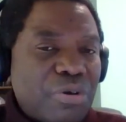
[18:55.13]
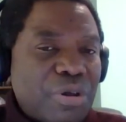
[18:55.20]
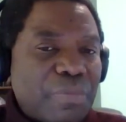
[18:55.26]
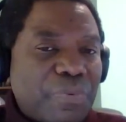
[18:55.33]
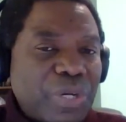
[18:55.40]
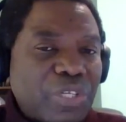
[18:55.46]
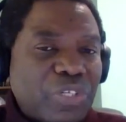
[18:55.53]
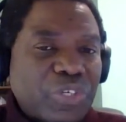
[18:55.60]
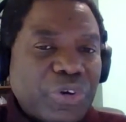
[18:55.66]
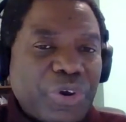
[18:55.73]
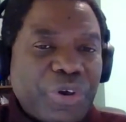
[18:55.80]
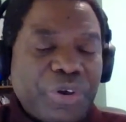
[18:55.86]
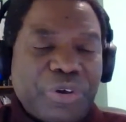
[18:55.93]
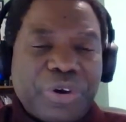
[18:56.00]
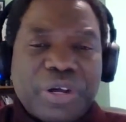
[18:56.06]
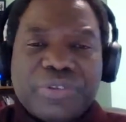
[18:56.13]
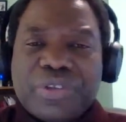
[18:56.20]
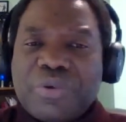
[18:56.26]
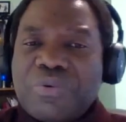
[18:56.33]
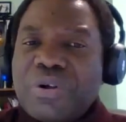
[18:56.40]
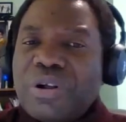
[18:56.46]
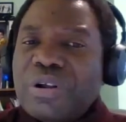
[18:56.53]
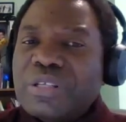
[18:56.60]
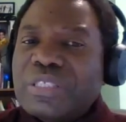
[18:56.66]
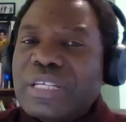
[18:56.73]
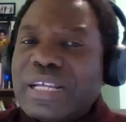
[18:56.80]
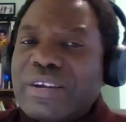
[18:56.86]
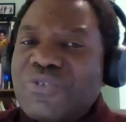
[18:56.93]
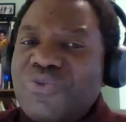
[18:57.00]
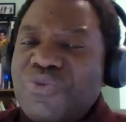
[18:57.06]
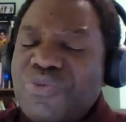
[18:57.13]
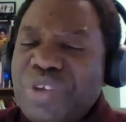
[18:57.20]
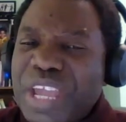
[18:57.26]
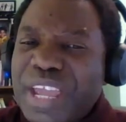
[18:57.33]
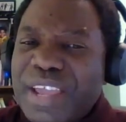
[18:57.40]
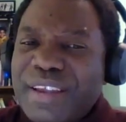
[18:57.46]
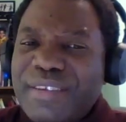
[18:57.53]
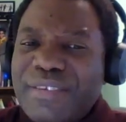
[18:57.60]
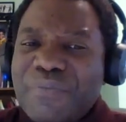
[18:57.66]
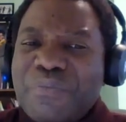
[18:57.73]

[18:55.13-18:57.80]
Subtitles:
the preacher around the world, and read.